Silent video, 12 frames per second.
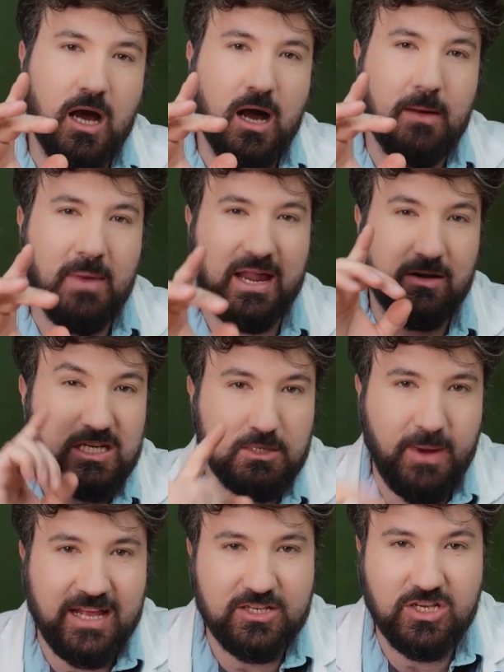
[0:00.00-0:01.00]
Um, and I'll
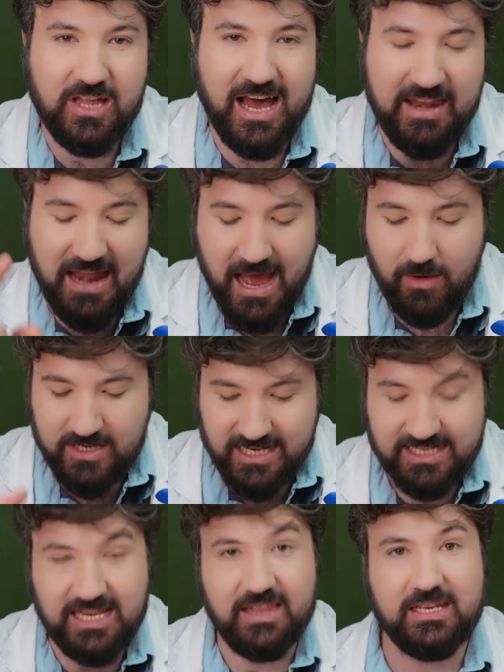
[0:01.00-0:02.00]
explain to you that now as I
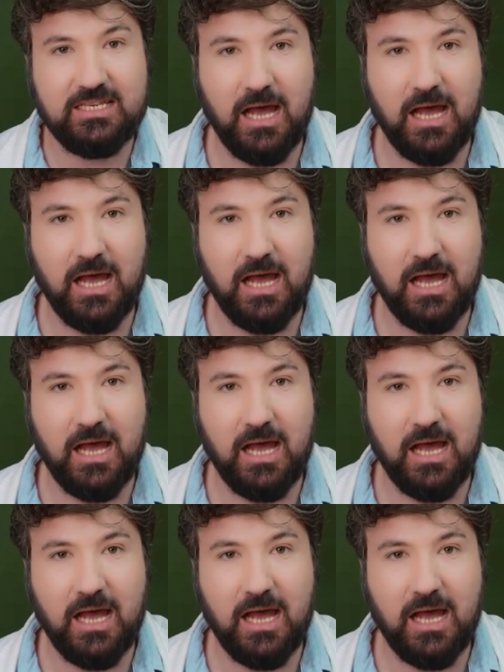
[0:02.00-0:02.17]
set this